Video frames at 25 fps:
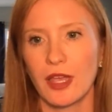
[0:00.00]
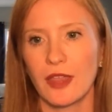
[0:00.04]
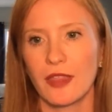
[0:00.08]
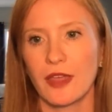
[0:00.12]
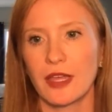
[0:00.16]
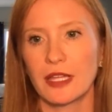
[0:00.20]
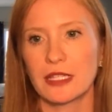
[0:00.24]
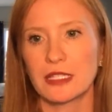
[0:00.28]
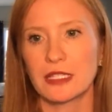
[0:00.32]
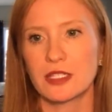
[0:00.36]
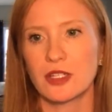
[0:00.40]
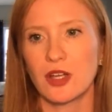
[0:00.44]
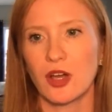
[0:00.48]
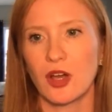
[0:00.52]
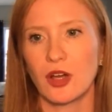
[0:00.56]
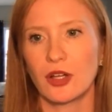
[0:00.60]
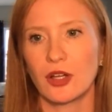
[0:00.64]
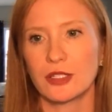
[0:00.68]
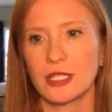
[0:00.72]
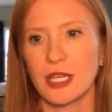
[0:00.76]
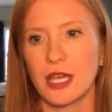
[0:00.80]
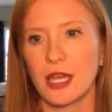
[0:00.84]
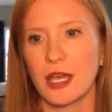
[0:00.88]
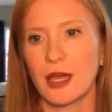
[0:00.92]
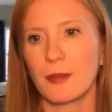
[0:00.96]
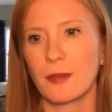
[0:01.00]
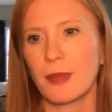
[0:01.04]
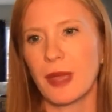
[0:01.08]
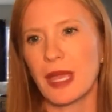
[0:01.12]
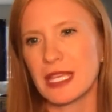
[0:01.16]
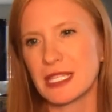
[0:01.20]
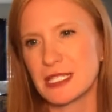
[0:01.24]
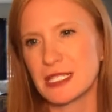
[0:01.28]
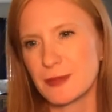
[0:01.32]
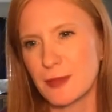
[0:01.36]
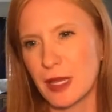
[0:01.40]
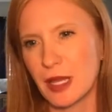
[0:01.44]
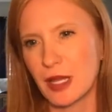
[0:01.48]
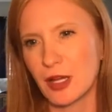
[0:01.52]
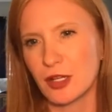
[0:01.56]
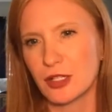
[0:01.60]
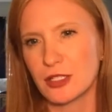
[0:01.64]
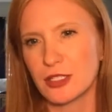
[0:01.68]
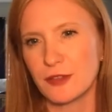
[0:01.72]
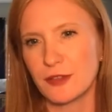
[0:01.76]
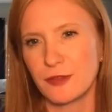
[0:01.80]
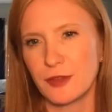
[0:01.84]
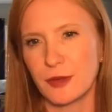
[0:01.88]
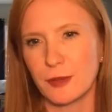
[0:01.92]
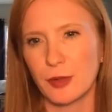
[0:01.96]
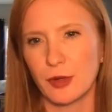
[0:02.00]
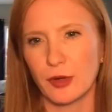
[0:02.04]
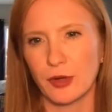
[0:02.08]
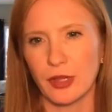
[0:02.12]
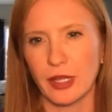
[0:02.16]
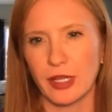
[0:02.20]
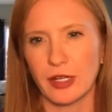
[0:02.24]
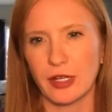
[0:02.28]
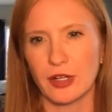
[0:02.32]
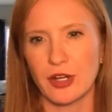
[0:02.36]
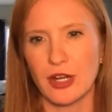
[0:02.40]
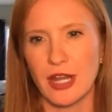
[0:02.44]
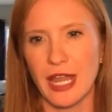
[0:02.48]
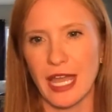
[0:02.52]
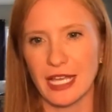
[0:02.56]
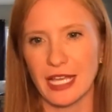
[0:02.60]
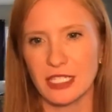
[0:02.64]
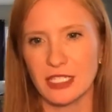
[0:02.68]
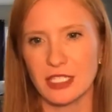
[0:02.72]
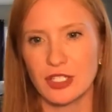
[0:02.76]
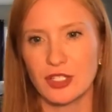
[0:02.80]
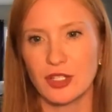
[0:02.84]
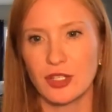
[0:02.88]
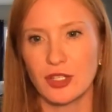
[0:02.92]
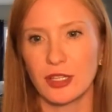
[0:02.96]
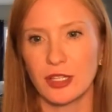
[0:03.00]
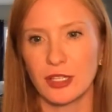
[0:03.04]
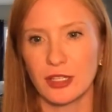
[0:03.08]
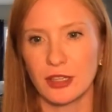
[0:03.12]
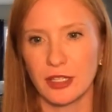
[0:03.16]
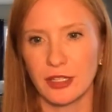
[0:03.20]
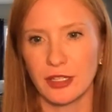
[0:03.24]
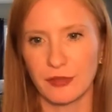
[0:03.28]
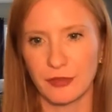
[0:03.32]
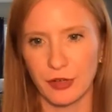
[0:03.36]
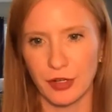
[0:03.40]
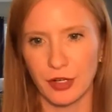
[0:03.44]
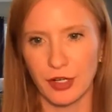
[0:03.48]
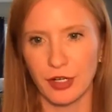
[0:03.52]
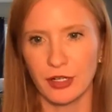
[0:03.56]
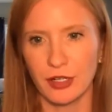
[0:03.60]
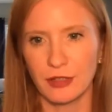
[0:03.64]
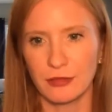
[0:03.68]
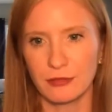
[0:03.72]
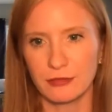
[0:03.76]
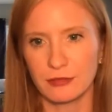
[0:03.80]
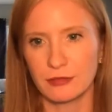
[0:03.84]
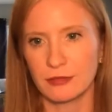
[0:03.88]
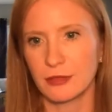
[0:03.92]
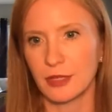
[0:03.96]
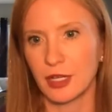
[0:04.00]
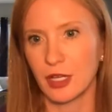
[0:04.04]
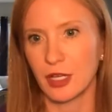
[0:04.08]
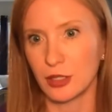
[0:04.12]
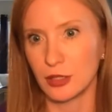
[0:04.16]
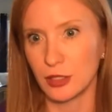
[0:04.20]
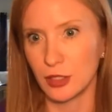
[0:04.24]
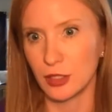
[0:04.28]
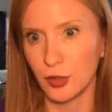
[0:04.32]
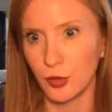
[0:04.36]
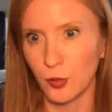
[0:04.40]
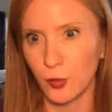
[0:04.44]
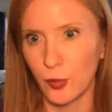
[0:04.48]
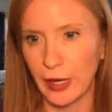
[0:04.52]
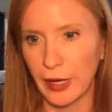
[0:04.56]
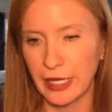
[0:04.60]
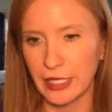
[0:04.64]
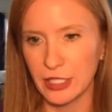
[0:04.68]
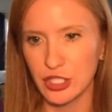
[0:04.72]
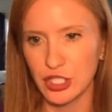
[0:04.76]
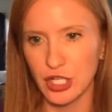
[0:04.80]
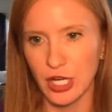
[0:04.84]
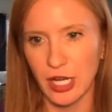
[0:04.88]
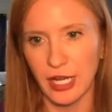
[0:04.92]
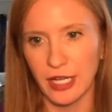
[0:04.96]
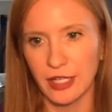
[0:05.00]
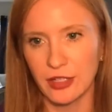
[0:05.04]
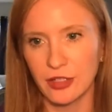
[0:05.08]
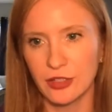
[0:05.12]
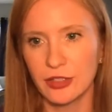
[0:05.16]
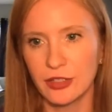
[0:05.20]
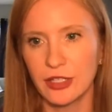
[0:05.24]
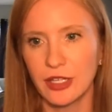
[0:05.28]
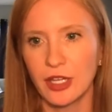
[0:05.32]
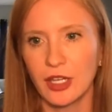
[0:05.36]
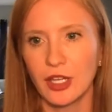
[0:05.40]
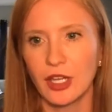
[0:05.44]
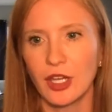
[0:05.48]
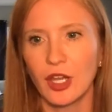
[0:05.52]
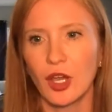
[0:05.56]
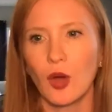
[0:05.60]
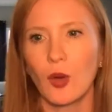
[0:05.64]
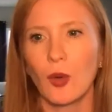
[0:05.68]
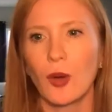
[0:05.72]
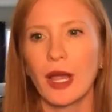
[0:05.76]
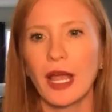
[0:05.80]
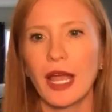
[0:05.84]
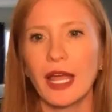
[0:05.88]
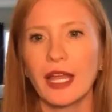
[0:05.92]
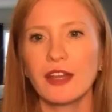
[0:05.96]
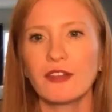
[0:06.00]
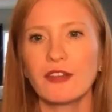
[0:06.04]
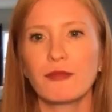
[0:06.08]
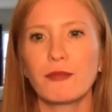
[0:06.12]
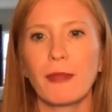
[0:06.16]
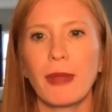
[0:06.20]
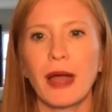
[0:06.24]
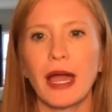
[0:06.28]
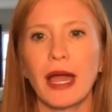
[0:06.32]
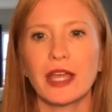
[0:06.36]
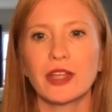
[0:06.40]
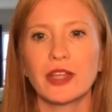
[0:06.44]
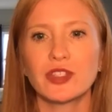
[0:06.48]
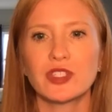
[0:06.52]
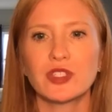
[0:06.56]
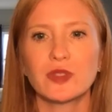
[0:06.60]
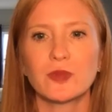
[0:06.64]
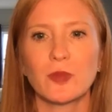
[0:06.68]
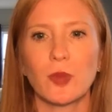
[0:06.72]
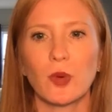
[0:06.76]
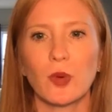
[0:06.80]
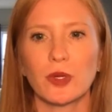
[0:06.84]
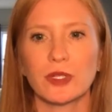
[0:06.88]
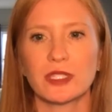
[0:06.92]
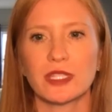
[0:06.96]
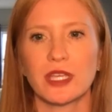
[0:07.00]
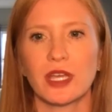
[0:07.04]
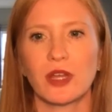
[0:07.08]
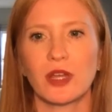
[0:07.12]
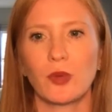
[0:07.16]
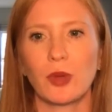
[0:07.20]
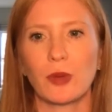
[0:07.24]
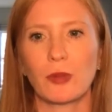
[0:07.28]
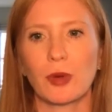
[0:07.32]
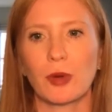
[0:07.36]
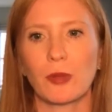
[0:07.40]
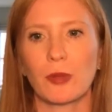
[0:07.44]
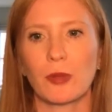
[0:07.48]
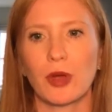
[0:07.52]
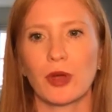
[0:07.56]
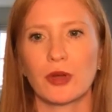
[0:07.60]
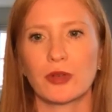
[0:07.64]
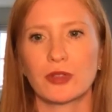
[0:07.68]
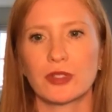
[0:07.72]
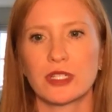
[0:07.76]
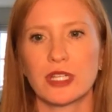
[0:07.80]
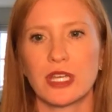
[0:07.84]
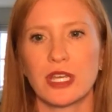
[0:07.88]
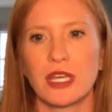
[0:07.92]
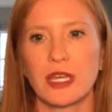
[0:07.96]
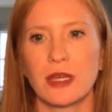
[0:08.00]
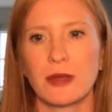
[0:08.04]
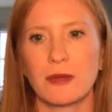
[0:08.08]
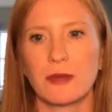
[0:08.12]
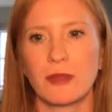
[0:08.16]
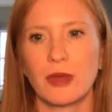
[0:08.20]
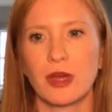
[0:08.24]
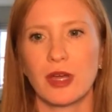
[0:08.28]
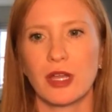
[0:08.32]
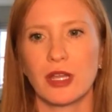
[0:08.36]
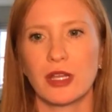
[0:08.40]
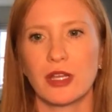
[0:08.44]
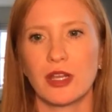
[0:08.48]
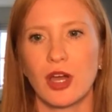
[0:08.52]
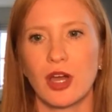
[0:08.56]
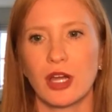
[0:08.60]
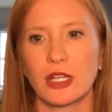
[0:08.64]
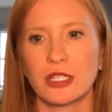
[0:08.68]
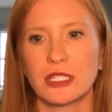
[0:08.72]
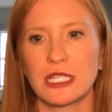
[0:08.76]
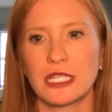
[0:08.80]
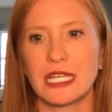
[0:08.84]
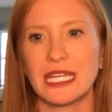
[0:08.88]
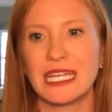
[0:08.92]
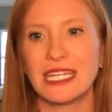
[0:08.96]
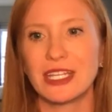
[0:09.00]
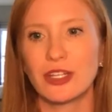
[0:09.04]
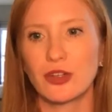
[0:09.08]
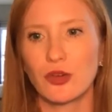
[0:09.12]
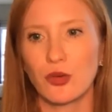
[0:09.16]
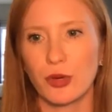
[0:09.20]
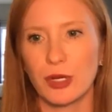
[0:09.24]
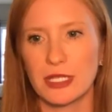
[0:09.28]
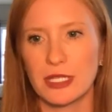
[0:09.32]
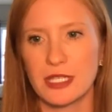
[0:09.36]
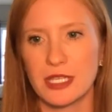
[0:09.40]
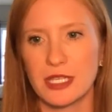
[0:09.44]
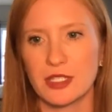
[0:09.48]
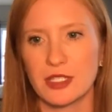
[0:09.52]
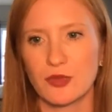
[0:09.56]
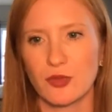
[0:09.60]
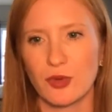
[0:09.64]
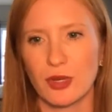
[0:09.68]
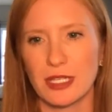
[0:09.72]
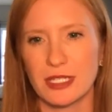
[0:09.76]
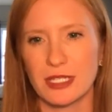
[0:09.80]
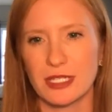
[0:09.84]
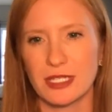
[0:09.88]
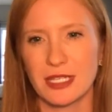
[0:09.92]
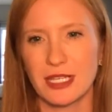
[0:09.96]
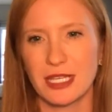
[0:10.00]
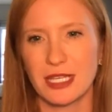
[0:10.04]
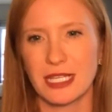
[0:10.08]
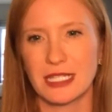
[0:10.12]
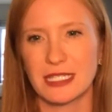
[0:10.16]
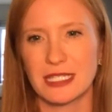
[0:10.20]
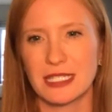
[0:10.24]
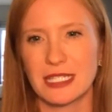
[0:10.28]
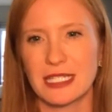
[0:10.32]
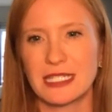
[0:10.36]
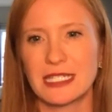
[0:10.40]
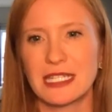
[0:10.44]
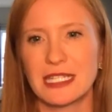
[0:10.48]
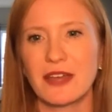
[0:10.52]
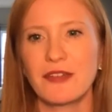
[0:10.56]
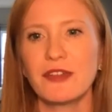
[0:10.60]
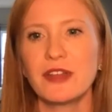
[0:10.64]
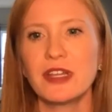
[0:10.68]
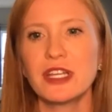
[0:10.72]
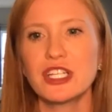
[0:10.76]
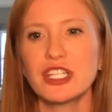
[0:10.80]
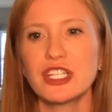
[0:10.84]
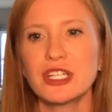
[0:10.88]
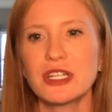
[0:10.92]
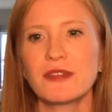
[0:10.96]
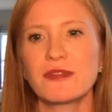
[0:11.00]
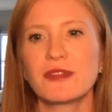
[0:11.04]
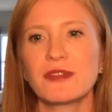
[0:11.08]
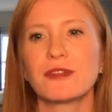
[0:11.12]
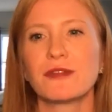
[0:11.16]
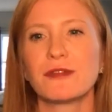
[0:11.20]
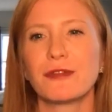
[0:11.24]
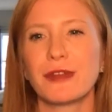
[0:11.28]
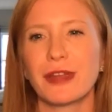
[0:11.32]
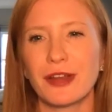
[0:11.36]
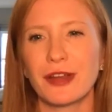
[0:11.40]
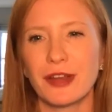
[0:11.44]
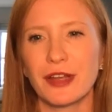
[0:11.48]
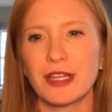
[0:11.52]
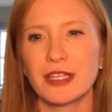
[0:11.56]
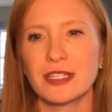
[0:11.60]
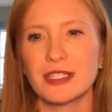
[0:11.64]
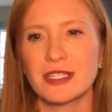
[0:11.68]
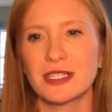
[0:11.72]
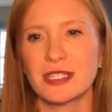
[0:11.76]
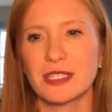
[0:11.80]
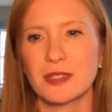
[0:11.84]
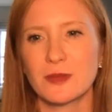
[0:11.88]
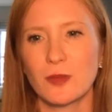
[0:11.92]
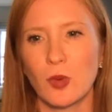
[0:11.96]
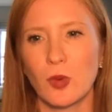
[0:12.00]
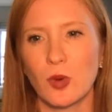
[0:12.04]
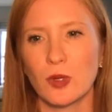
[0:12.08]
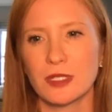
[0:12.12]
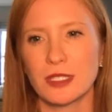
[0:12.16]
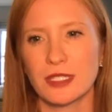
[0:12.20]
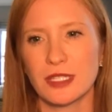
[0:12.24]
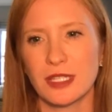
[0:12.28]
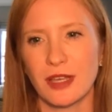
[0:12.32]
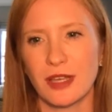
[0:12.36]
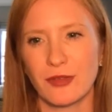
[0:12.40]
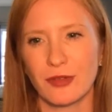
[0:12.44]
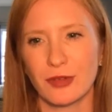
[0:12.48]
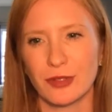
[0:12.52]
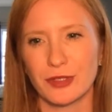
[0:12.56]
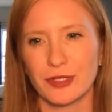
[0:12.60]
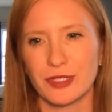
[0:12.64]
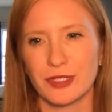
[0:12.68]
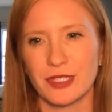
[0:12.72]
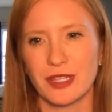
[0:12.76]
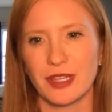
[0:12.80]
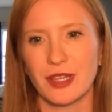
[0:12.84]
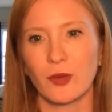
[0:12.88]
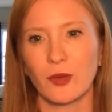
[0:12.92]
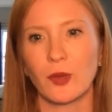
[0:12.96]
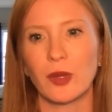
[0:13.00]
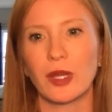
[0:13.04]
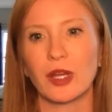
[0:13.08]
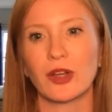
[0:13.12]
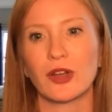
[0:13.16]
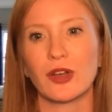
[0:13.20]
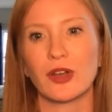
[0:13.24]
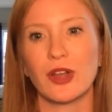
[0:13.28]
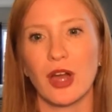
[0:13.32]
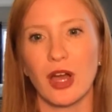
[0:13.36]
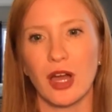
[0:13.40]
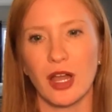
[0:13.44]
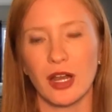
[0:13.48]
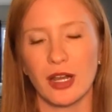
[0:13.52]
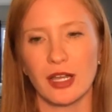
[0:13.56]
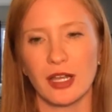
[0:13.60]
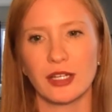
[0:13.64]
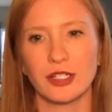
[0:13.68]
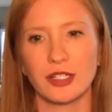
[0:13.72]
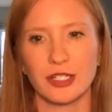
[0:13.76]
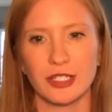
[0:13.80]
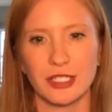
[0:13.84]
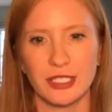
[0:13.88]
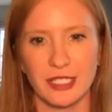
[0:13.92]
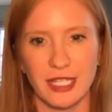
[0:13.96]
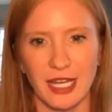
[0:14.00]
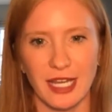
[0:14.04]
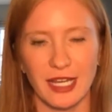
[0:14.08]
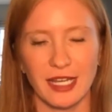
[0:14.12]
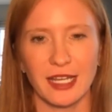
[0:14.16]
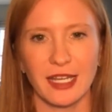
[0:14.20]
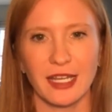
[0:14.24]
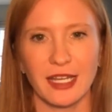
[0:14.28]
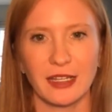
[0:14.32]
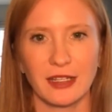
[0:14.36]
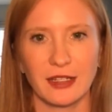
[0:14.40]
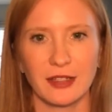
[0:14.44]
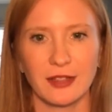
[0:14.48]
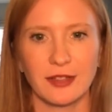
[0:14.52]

They installed a pacemaker defibrillator next to the liver, a low weight child. What kind of mild sports can we propose to him not to increase his risk? It's the definition of the various sports levels that we are not understanding.